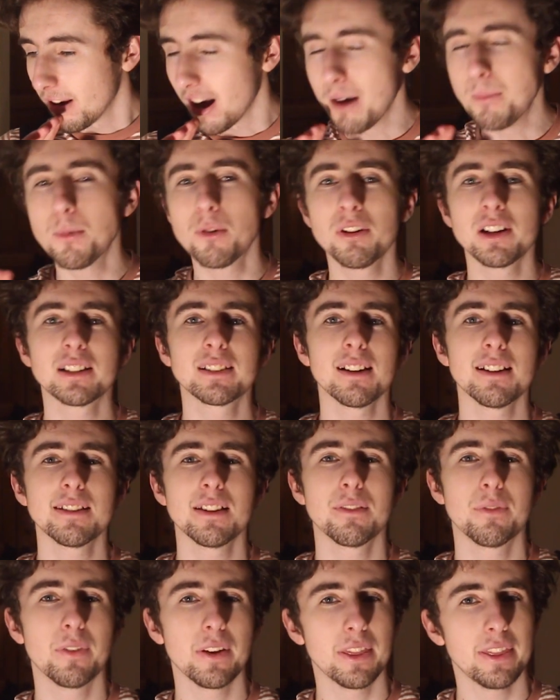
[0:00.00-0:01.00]
I'm more
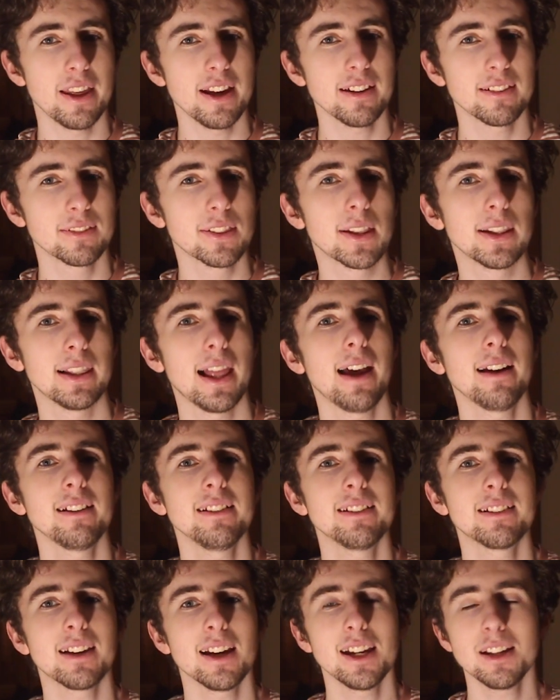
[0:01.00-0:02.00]
excited for this than
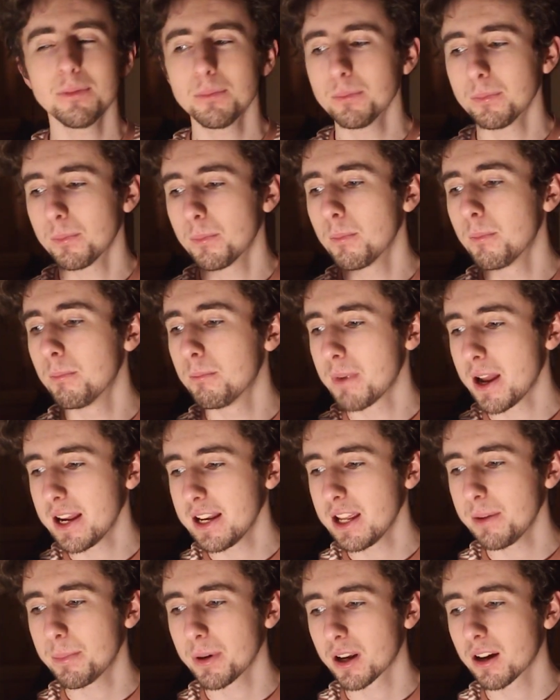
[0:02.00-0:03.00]
Lally's game,
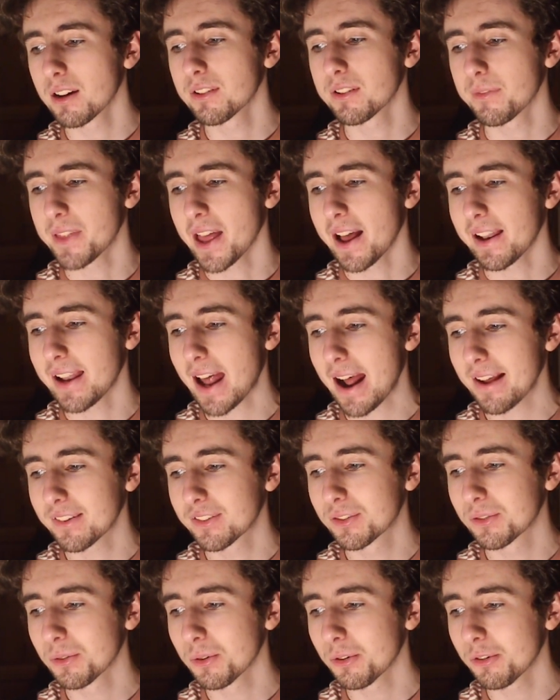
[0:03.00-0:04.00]
mainly because of that
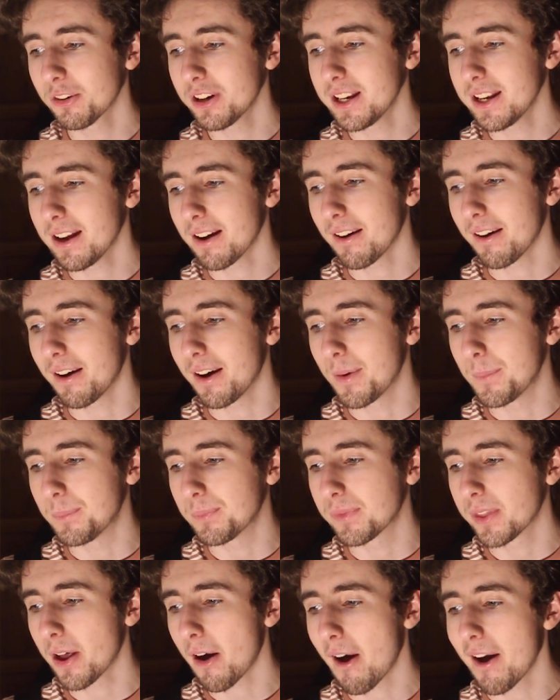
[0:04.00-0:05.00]
last story.
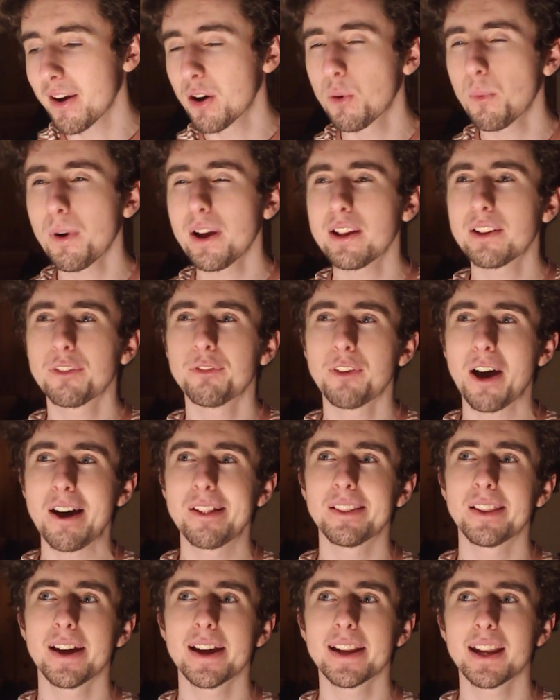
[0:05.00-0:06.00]
Um, I always
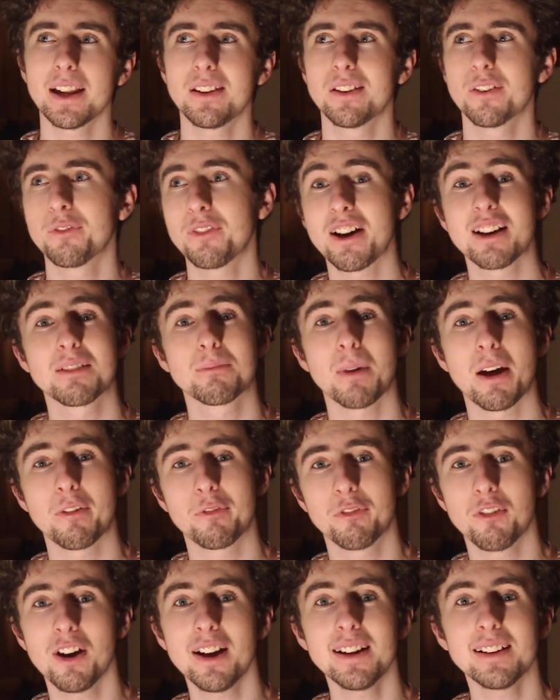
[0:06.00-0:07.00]
felt like in the Fazbear
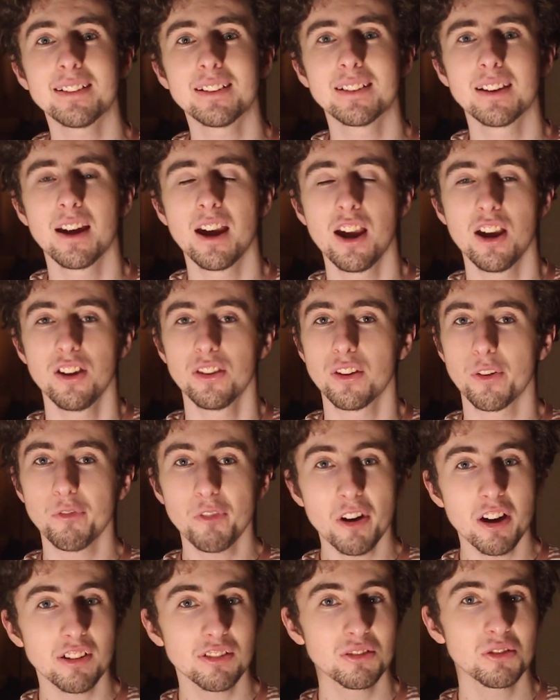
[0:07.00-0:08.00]
Frights, the
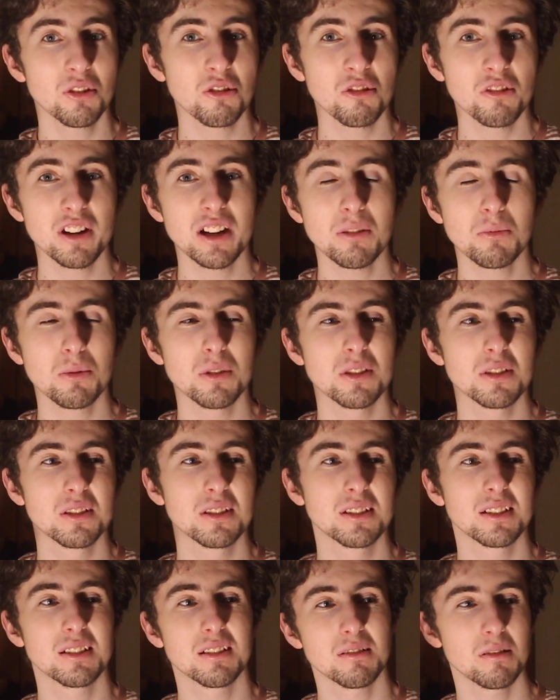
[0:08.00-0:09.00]
first story
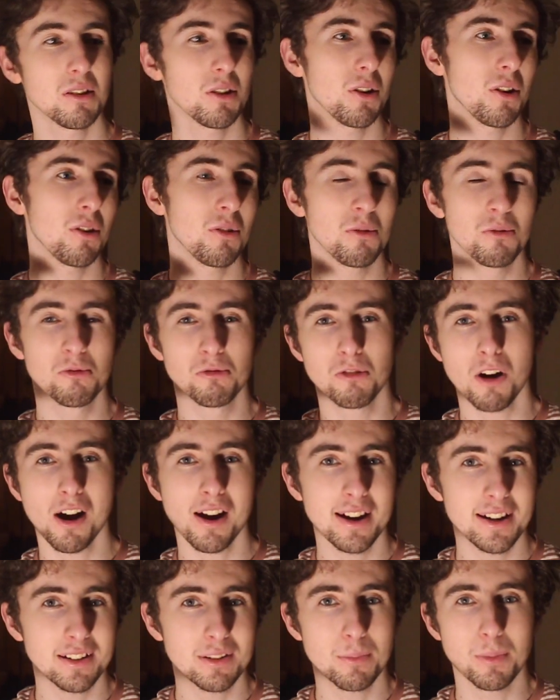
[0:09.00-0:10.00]
was
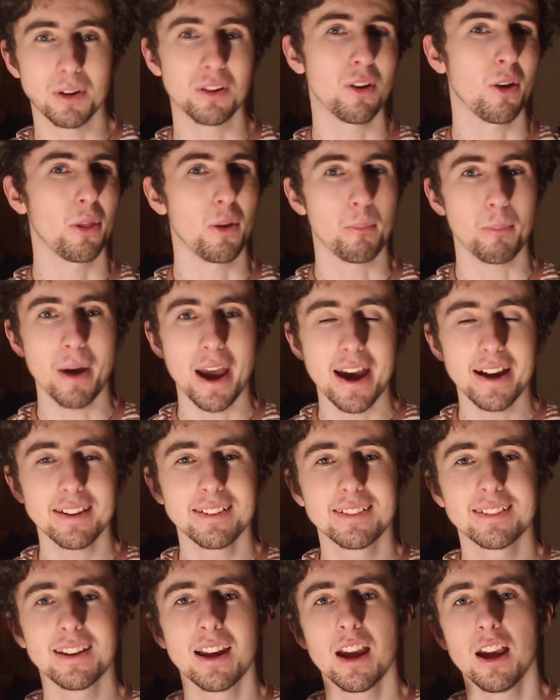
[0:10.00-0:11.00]
alright but not the
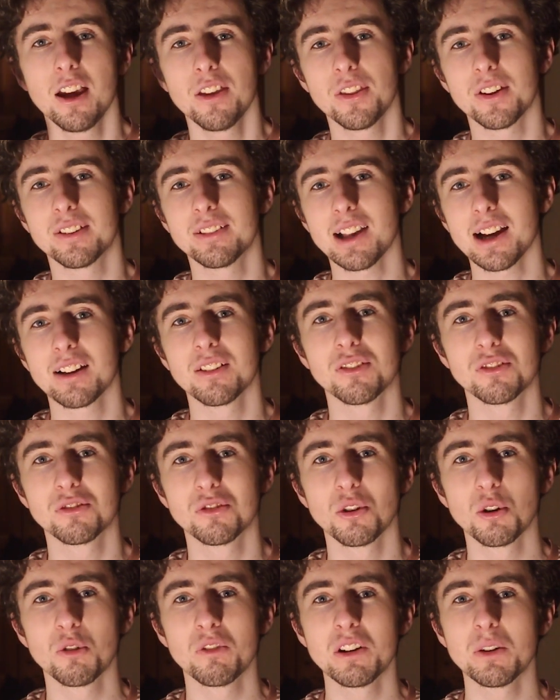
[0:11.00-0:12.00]
best. The second
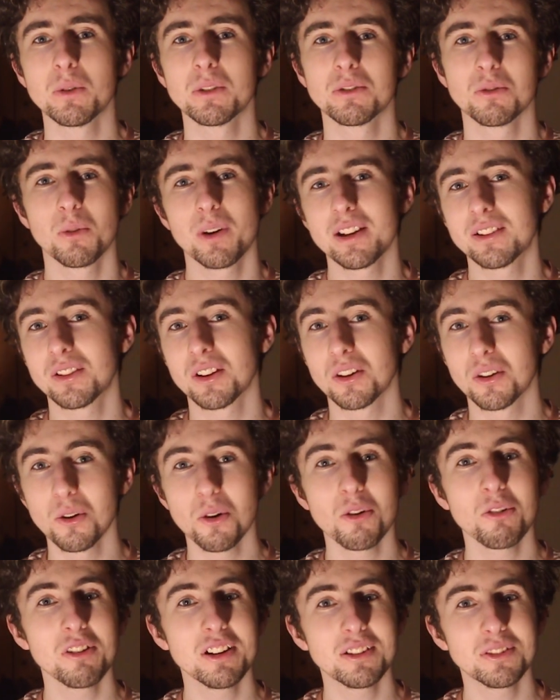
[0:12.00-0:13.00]
story was always the
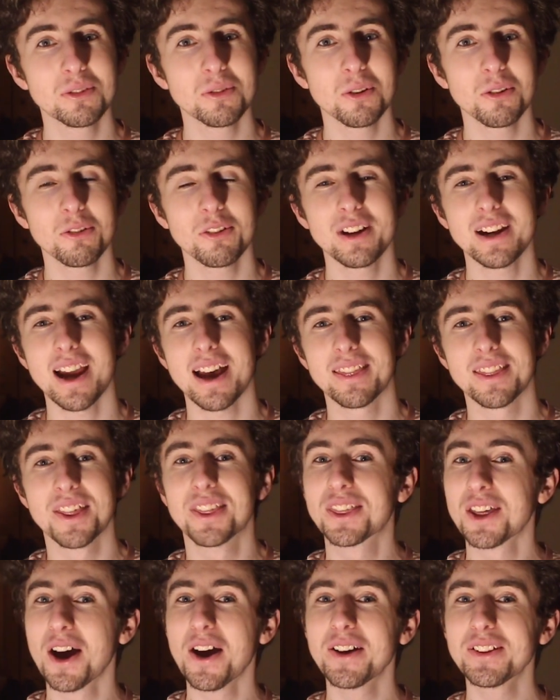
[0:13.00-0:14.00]
gory story, and the
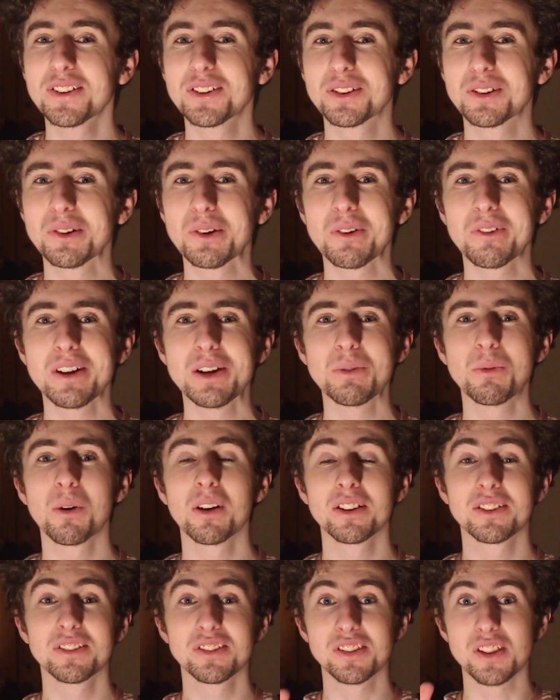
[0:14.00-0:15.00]
third story
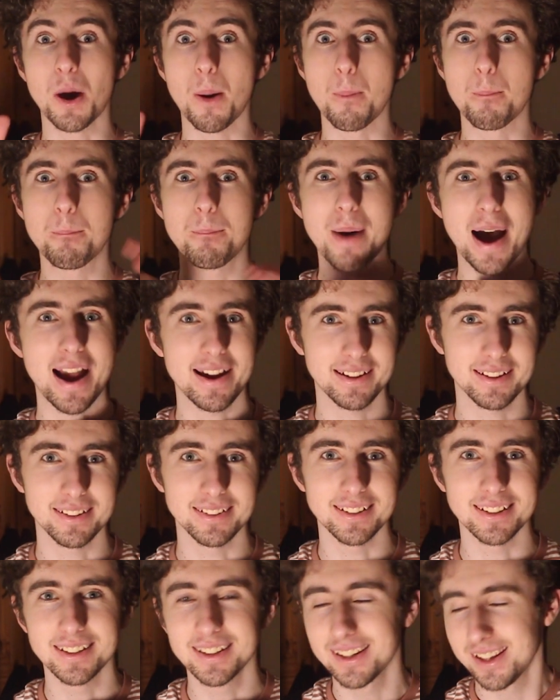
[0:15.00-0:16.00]
was the
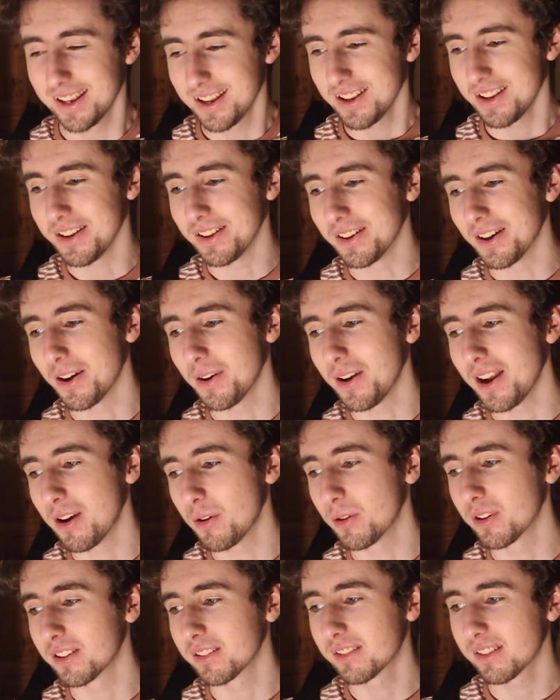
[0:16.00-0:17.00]
banger. You know, it
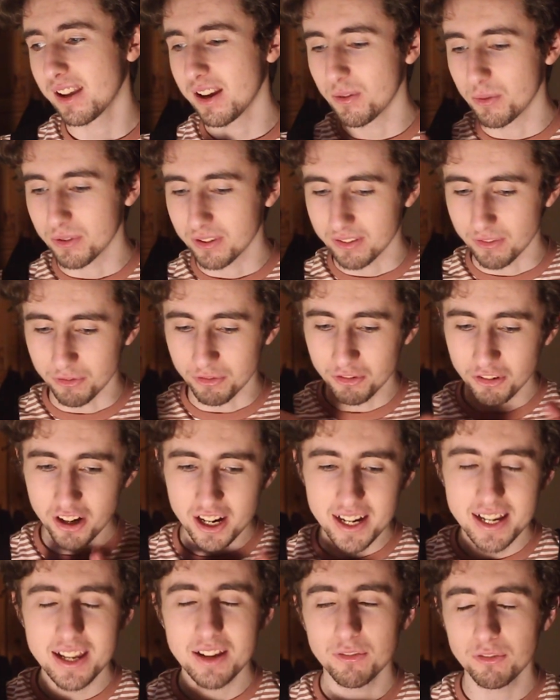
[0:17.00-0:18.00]
was it was
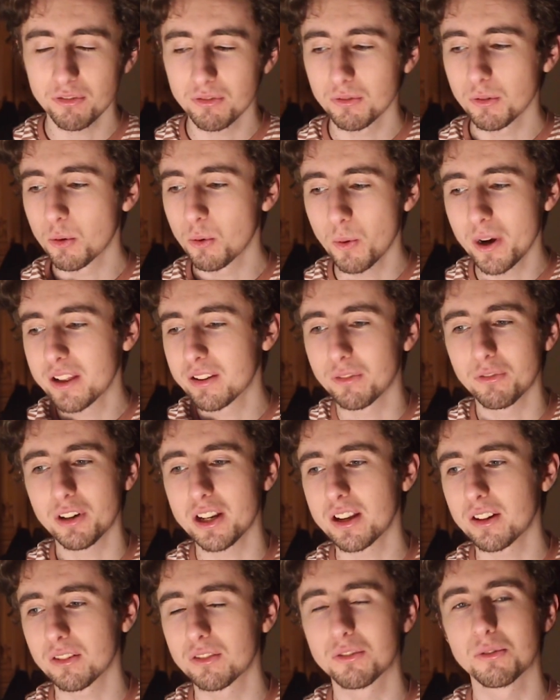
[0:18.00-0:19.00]
really always a
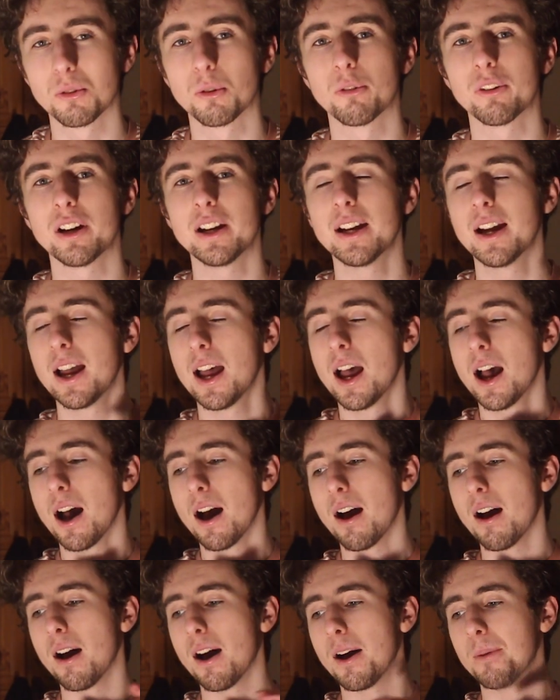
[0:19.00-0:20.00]
really good story,
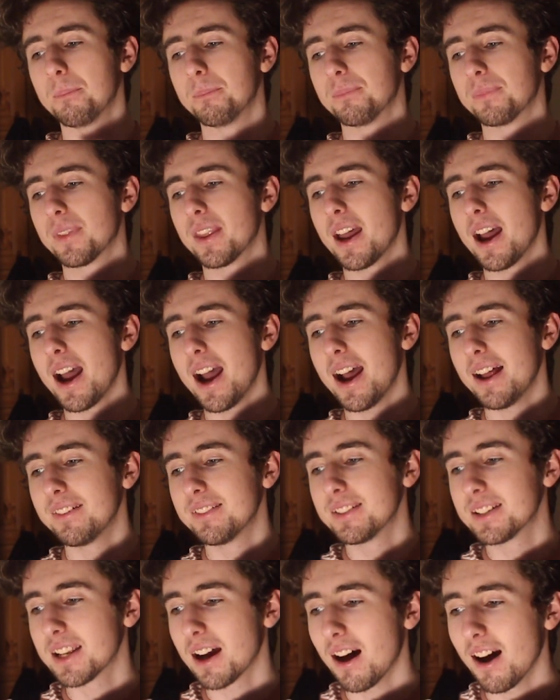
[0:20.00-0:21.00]
um,
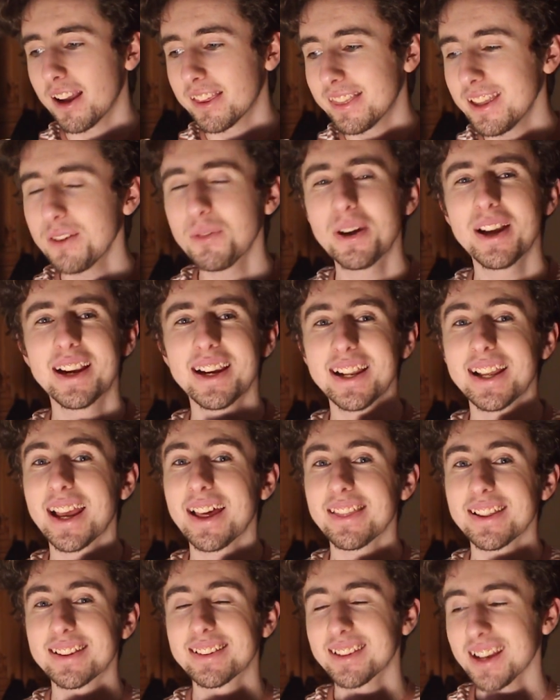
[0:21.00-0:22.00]
and I think we're gonna
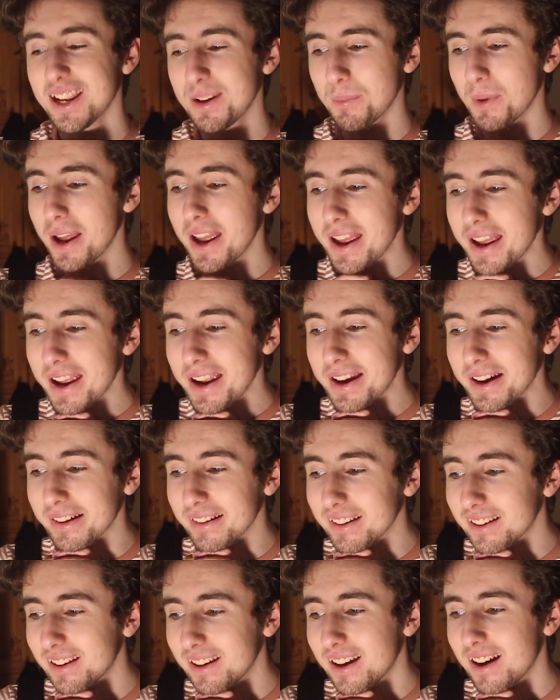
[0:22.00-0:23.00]
get the same
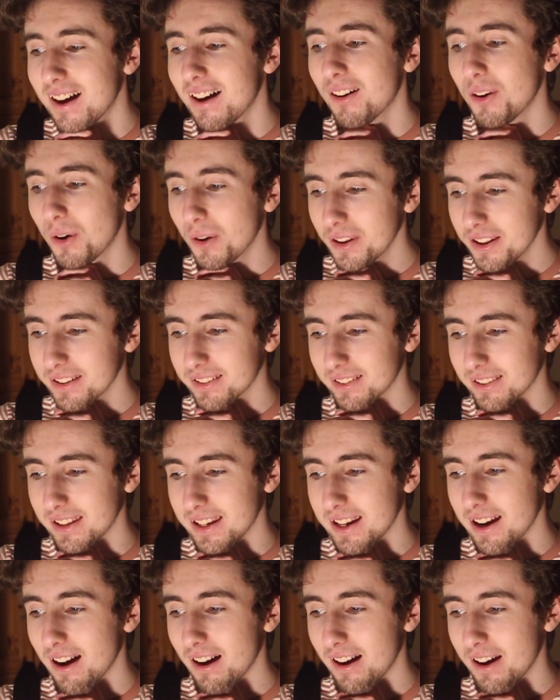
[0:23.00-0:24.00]
here.
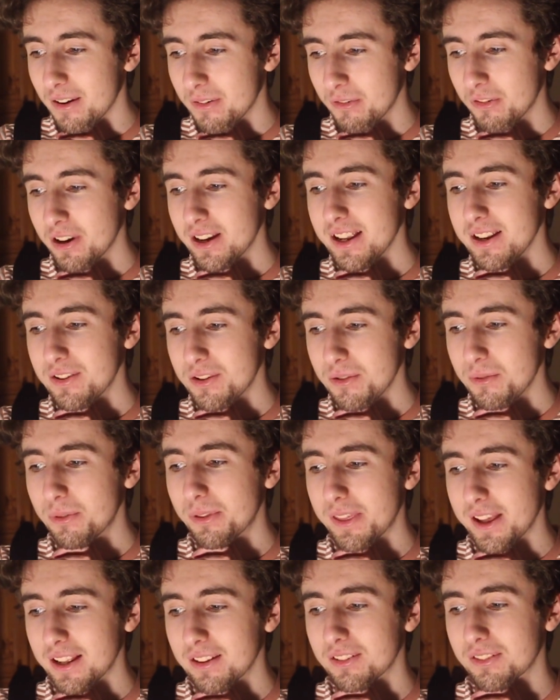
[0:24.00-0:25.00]
Honestly, I really do
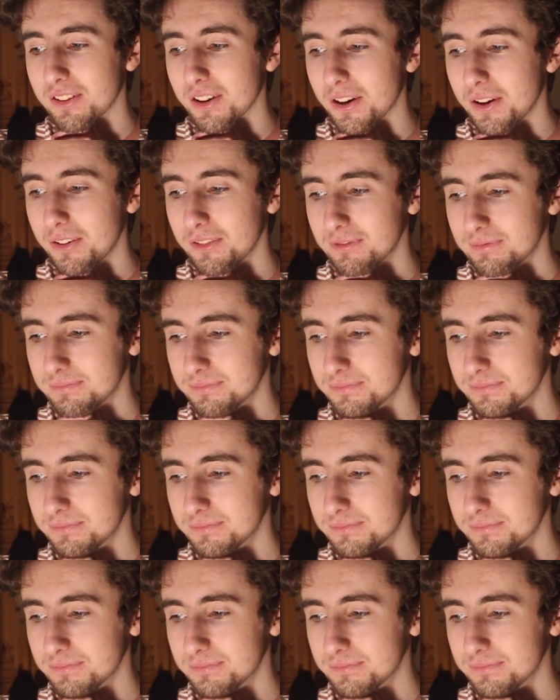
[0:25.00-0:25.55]
think so.